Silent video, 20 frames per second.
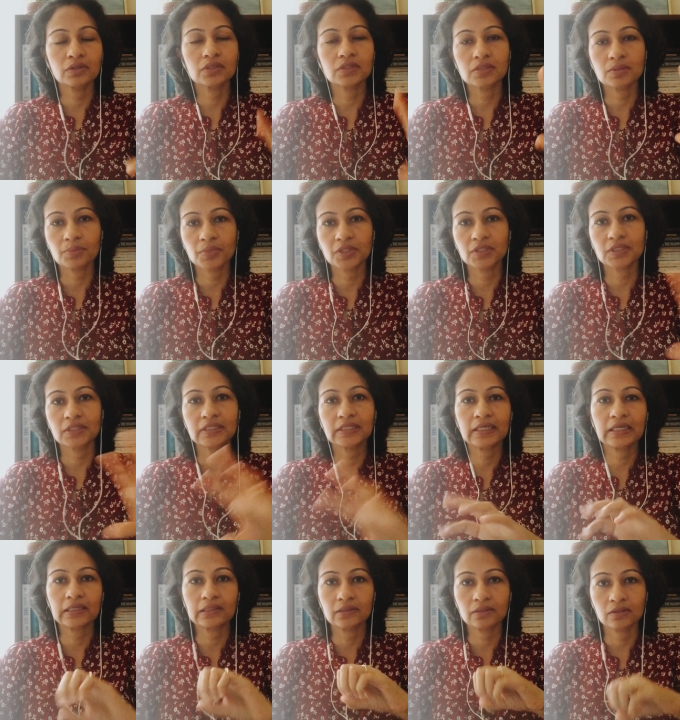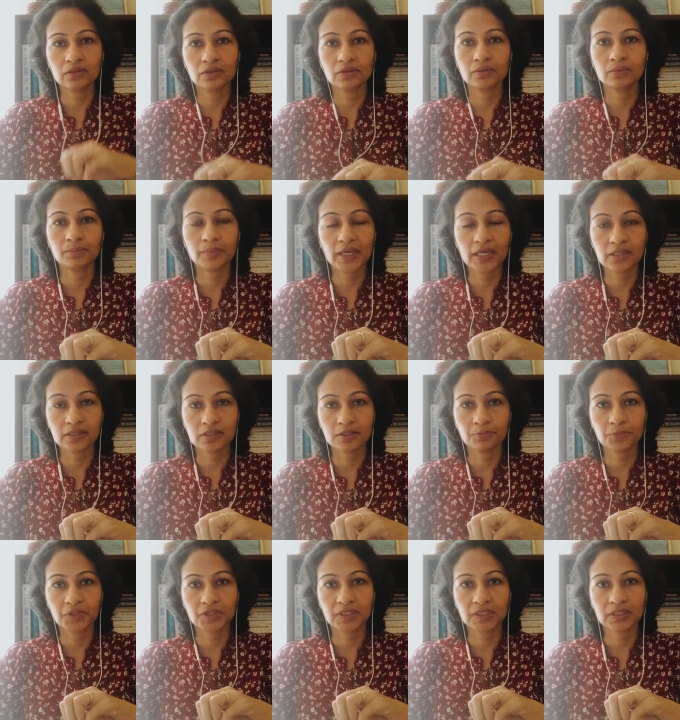the sympathetic and the
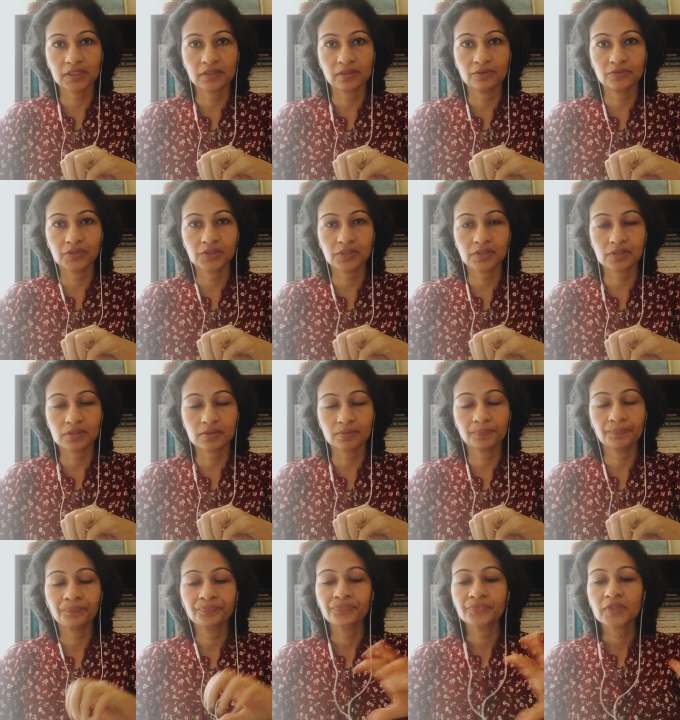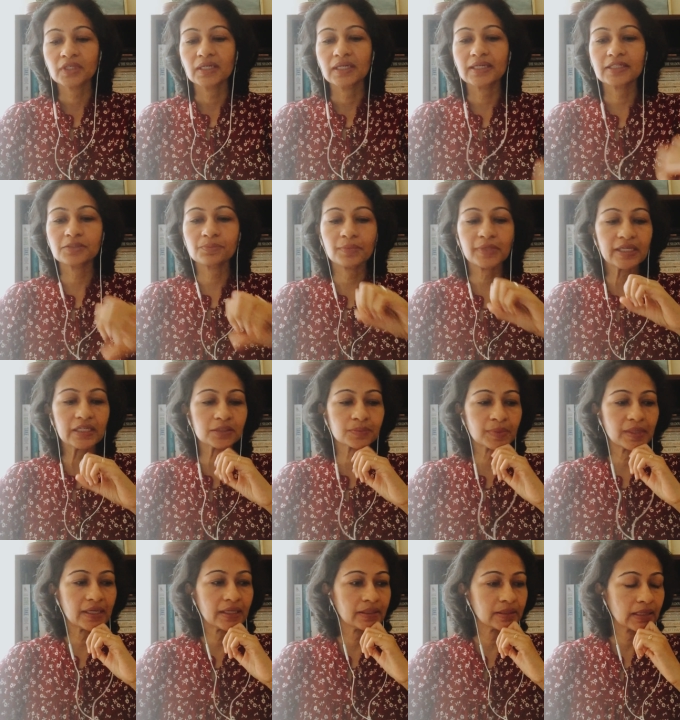parasympathetic nervous system. Let me
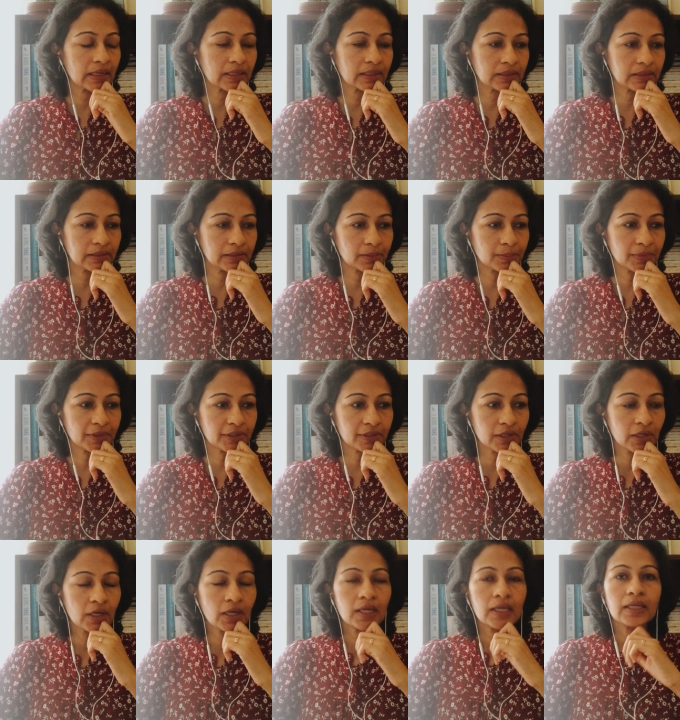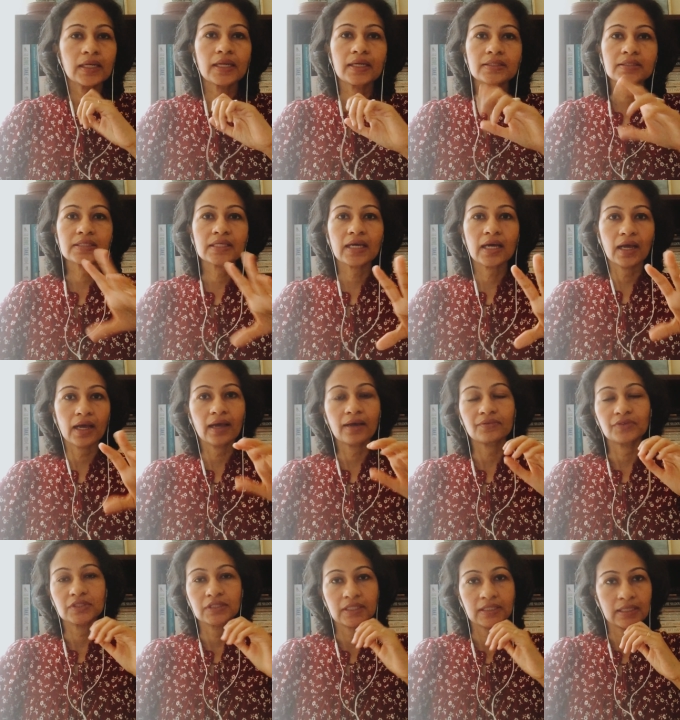explain that a little bit. Let's say I
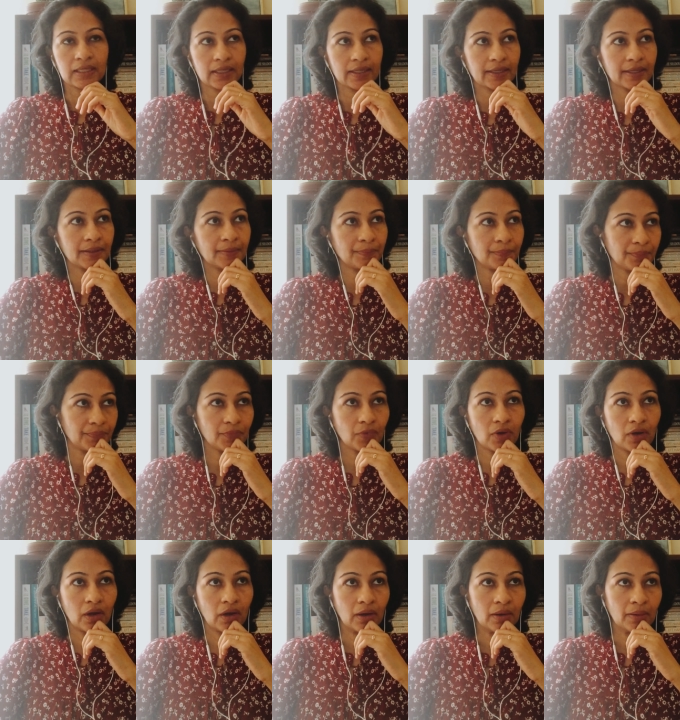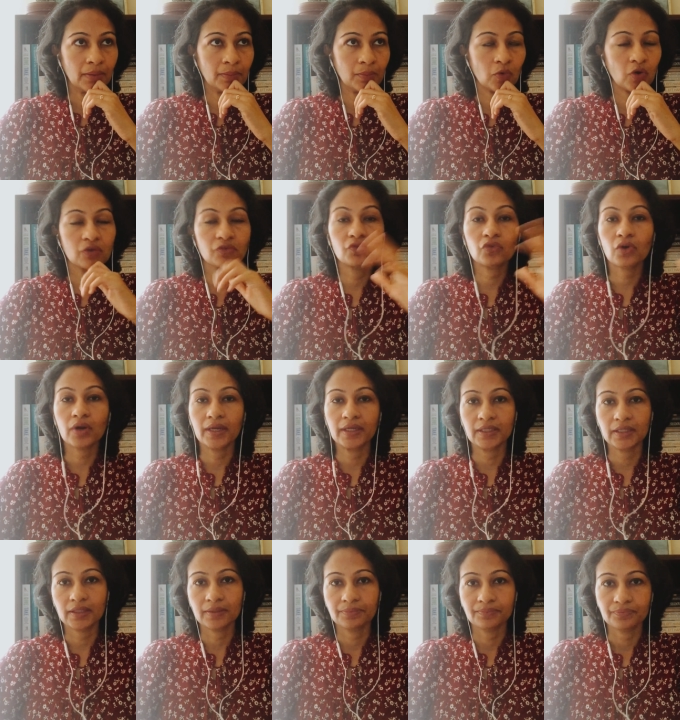have a deadline um, on
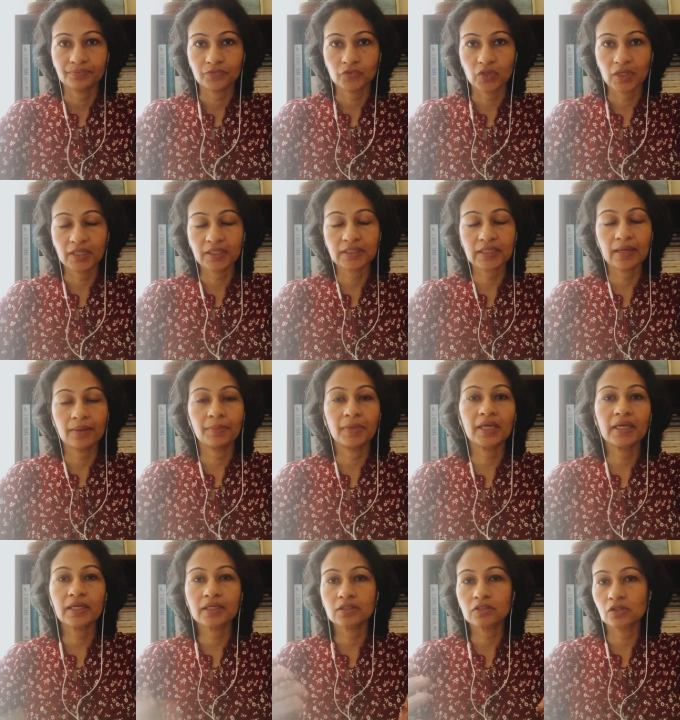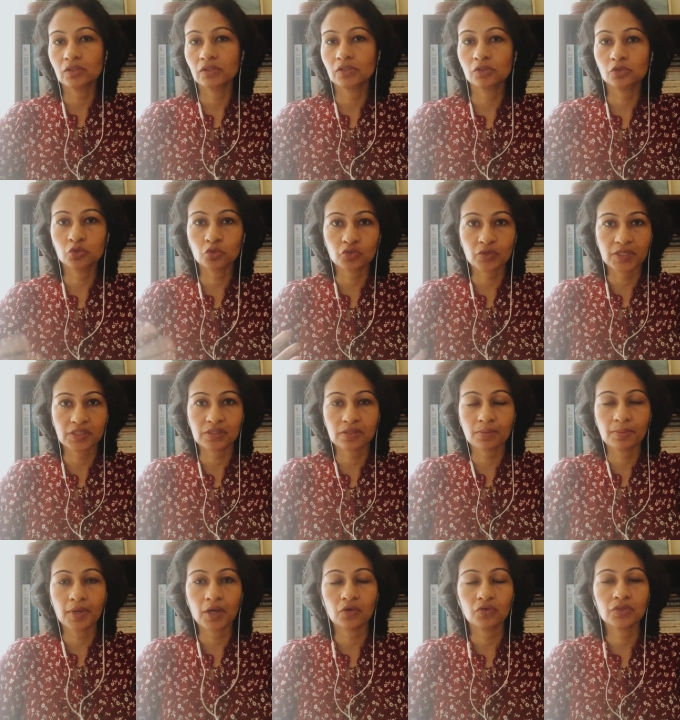Friday right i may get a little stressed
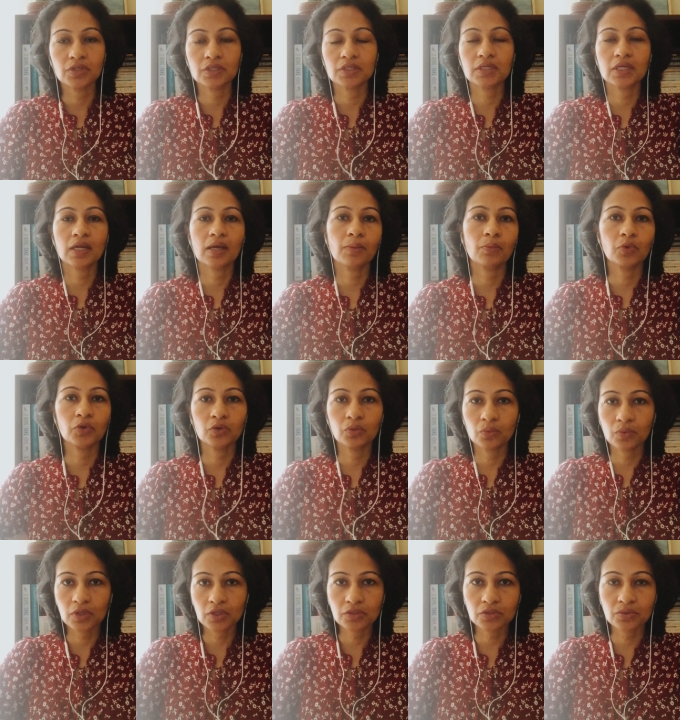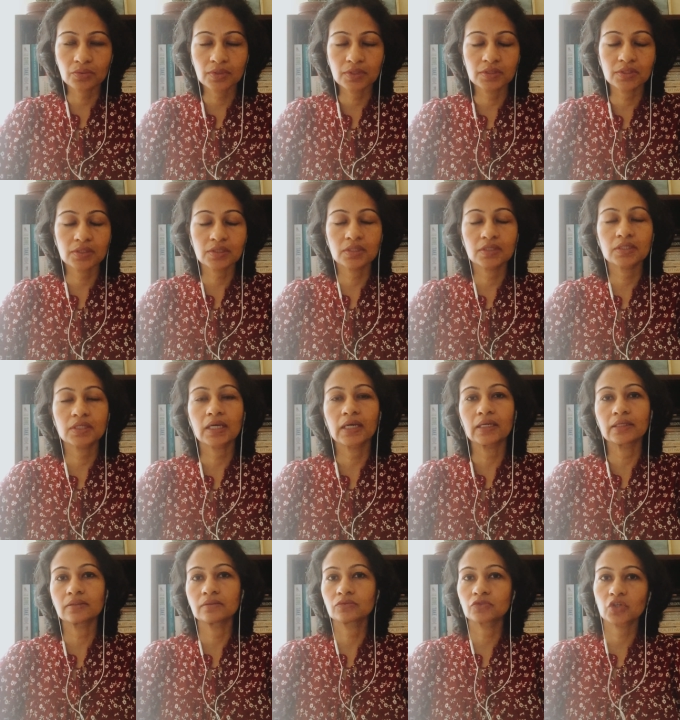about it and i'm going to work towards it
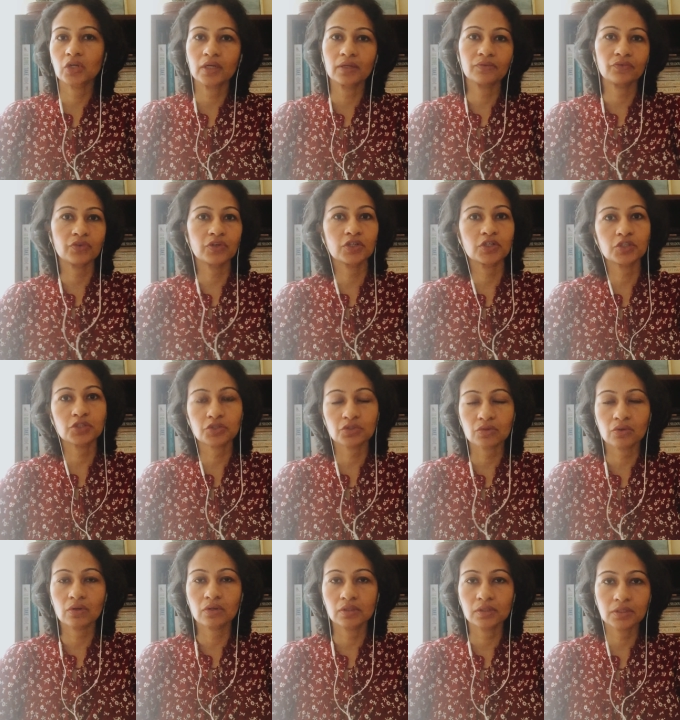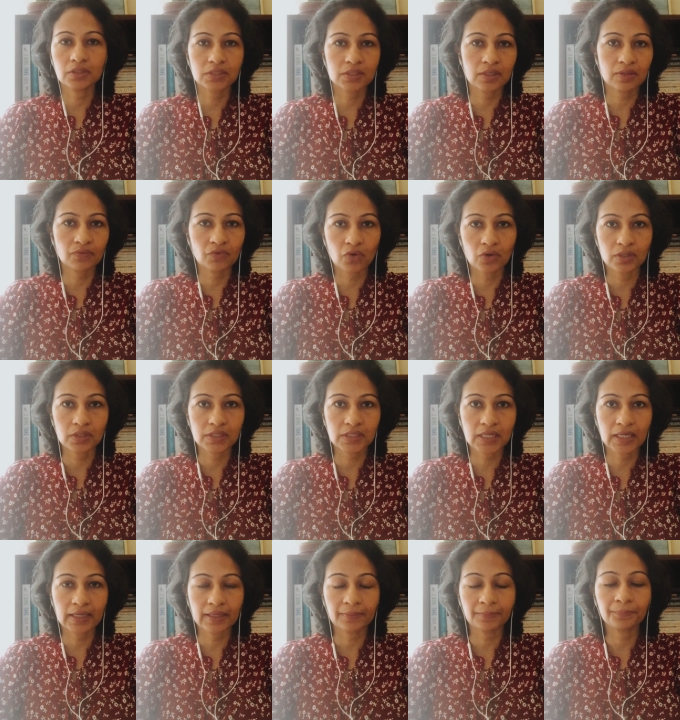and try and finish all the stuff on
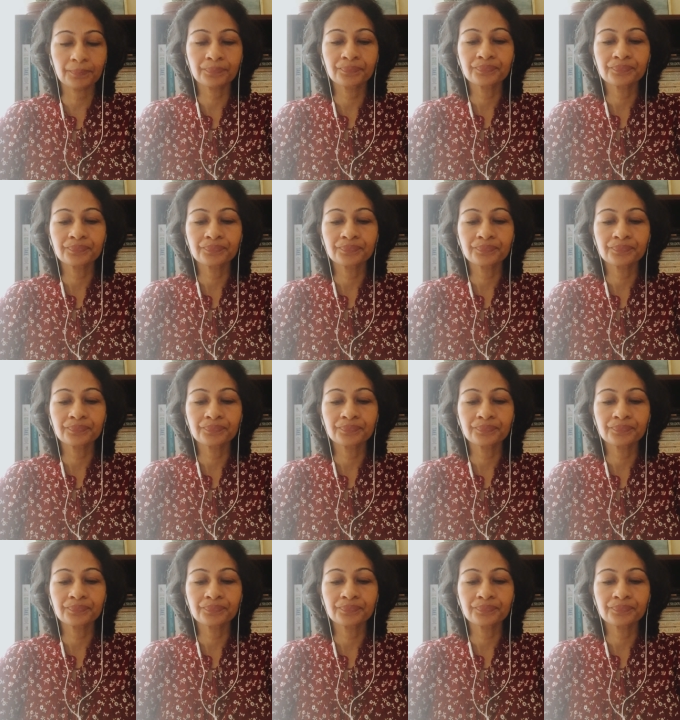time